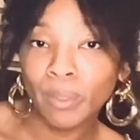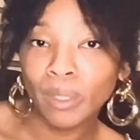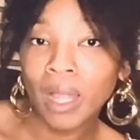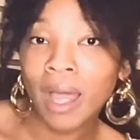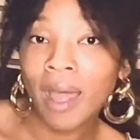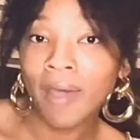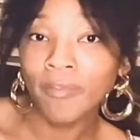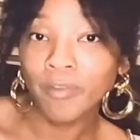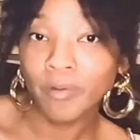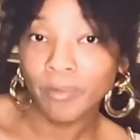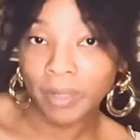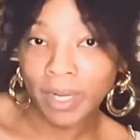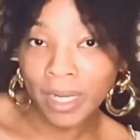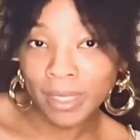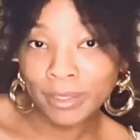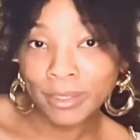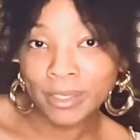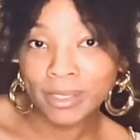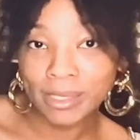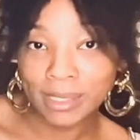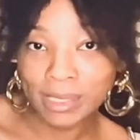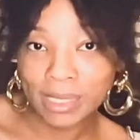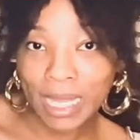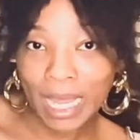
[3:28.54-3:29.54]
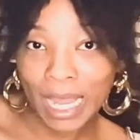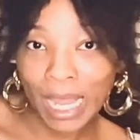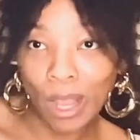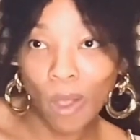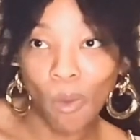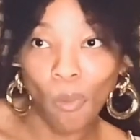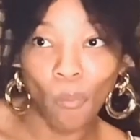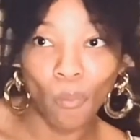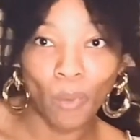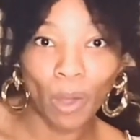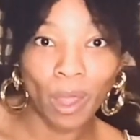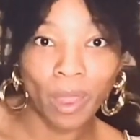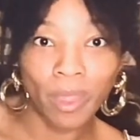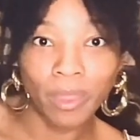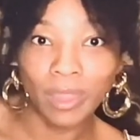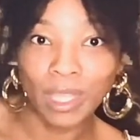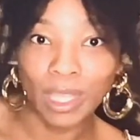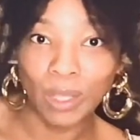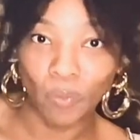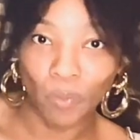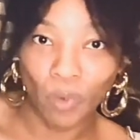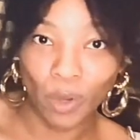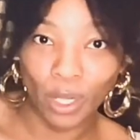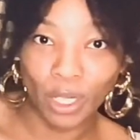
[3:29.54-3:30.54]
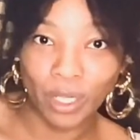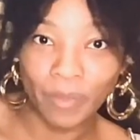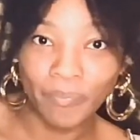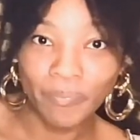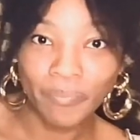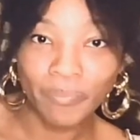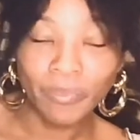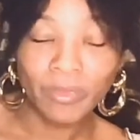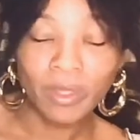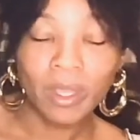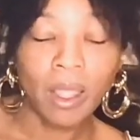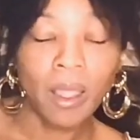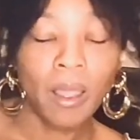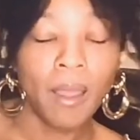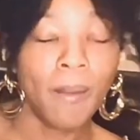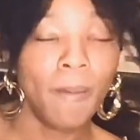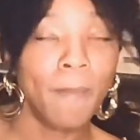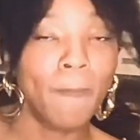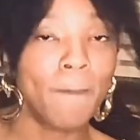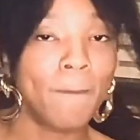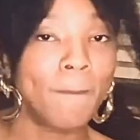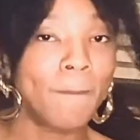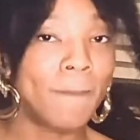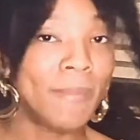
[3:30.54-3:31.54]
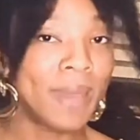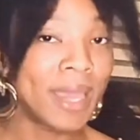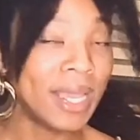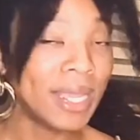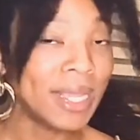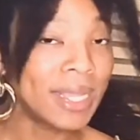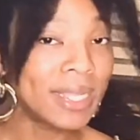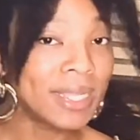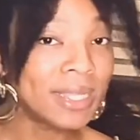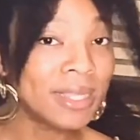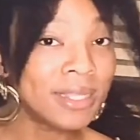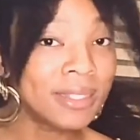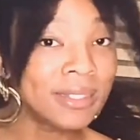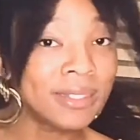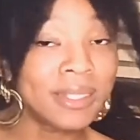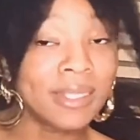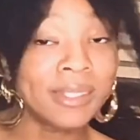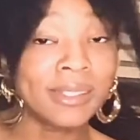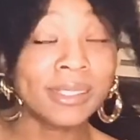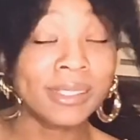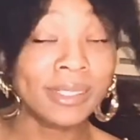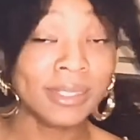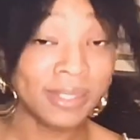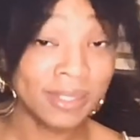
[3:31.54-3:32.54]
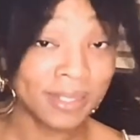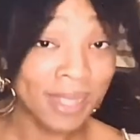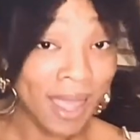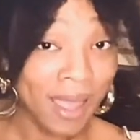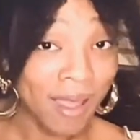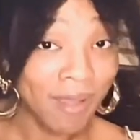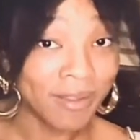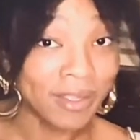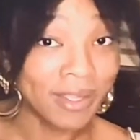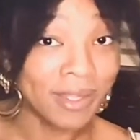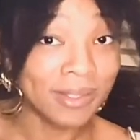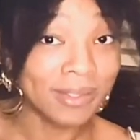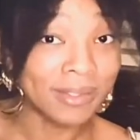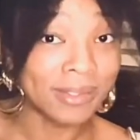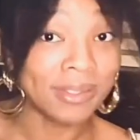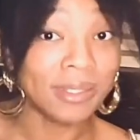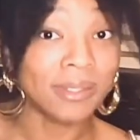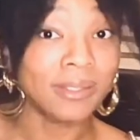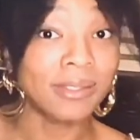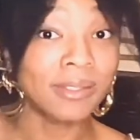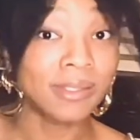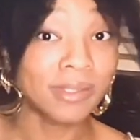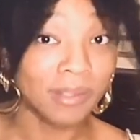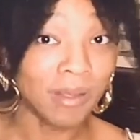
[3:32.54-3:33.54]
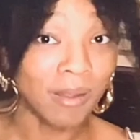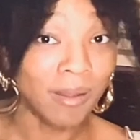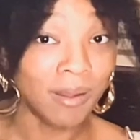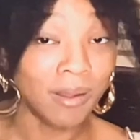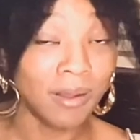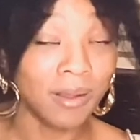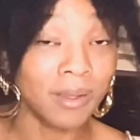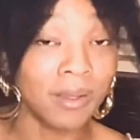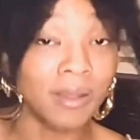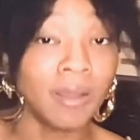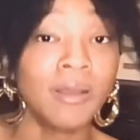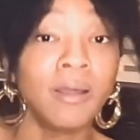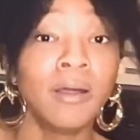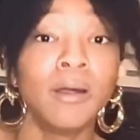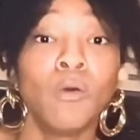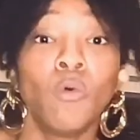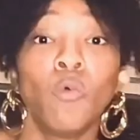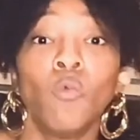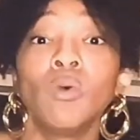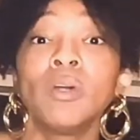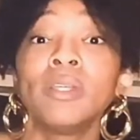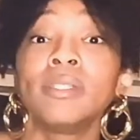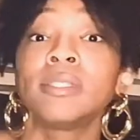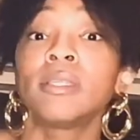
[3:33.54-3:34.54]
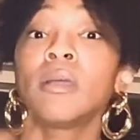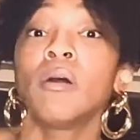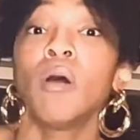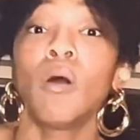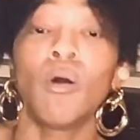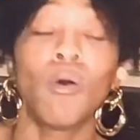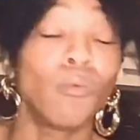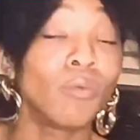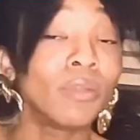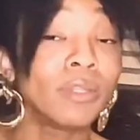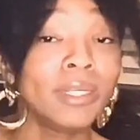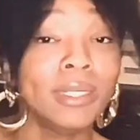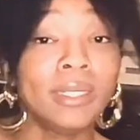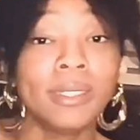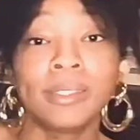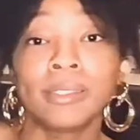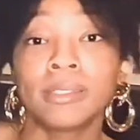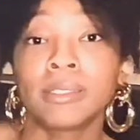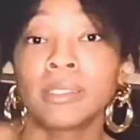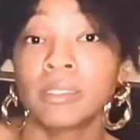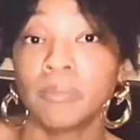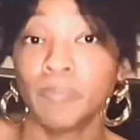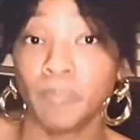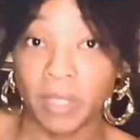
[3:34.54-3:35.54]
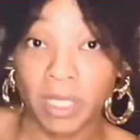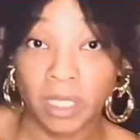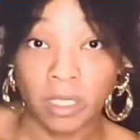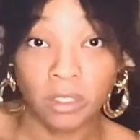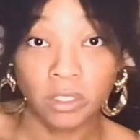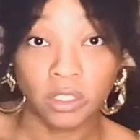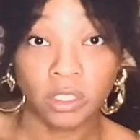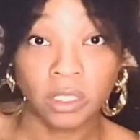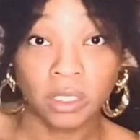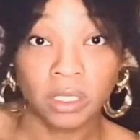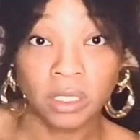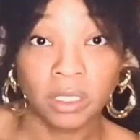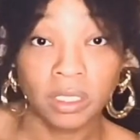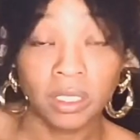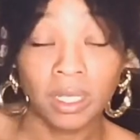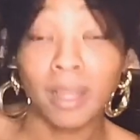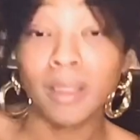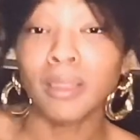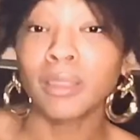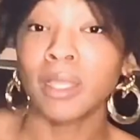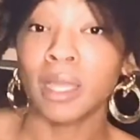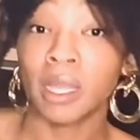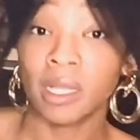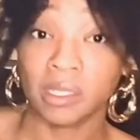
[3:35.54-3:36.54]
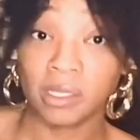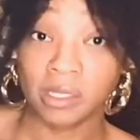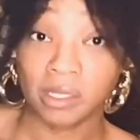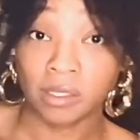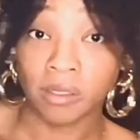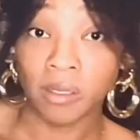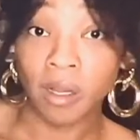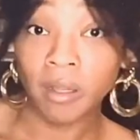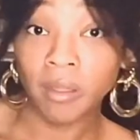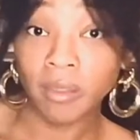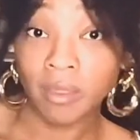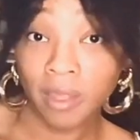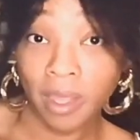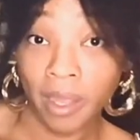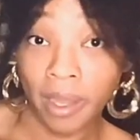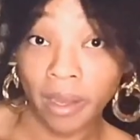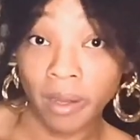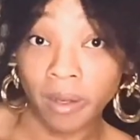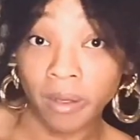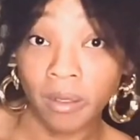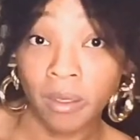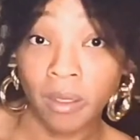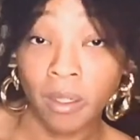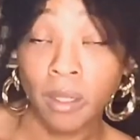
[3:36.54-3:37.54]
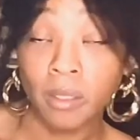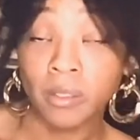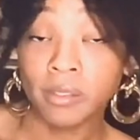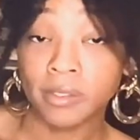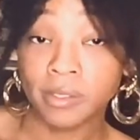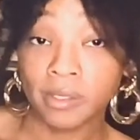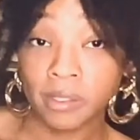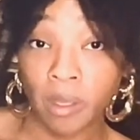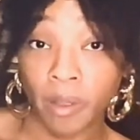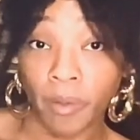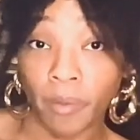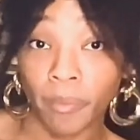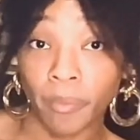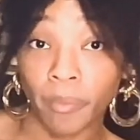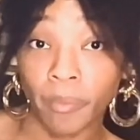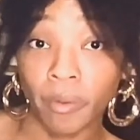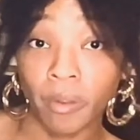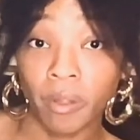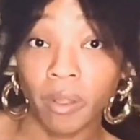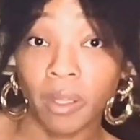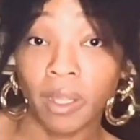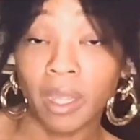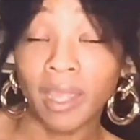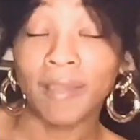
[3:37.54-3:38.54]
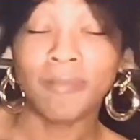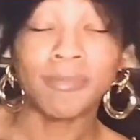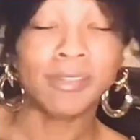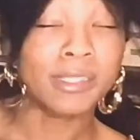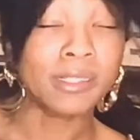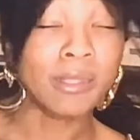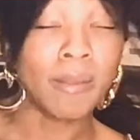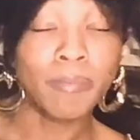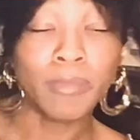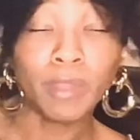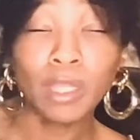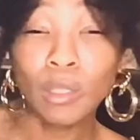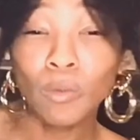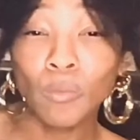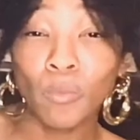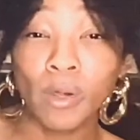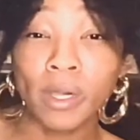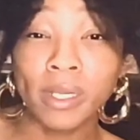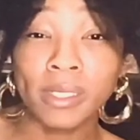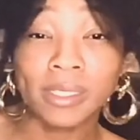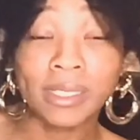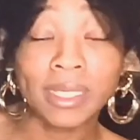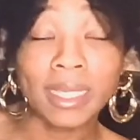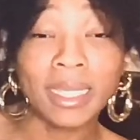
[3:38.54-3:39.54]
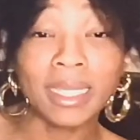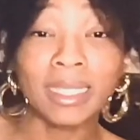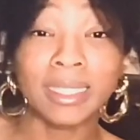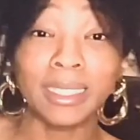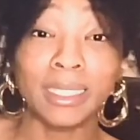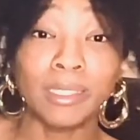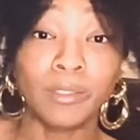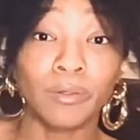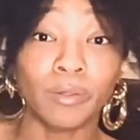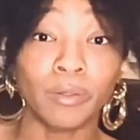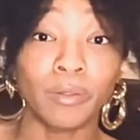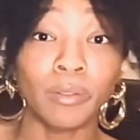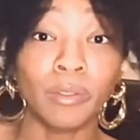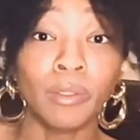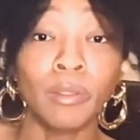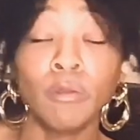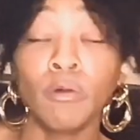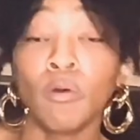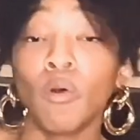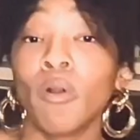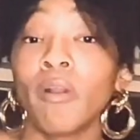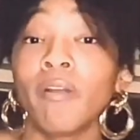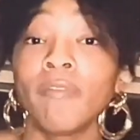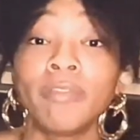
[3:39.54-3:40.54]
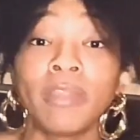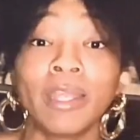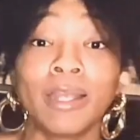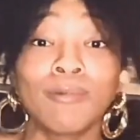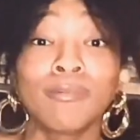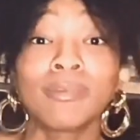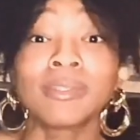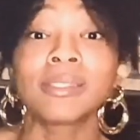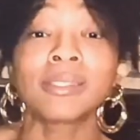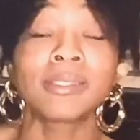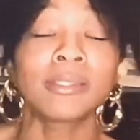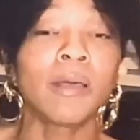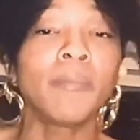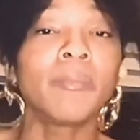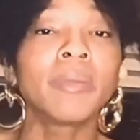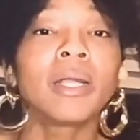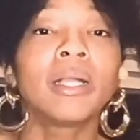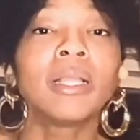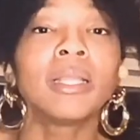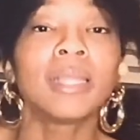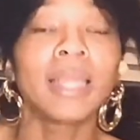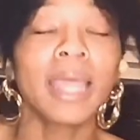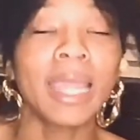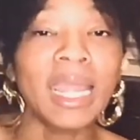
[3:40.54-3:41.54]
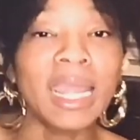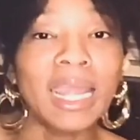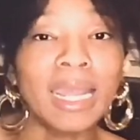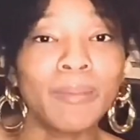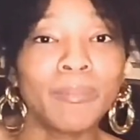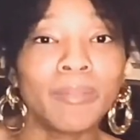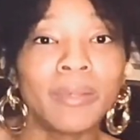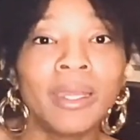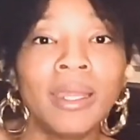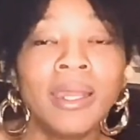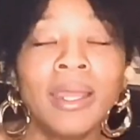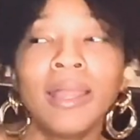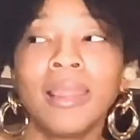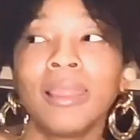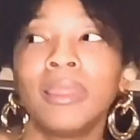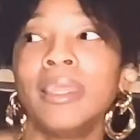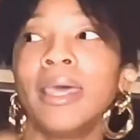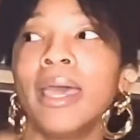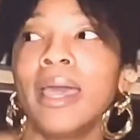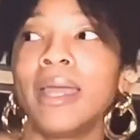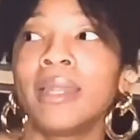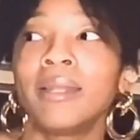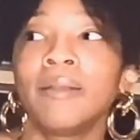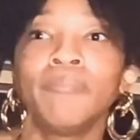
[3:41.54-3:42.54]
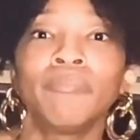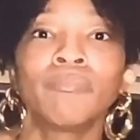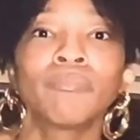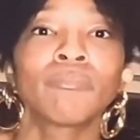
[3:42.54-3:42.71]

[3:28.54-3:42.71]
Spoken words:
have the right to say what they want. Megan Thee Stallion's song was only speech. Let's start there. So, if something was illegal or if there was some claim that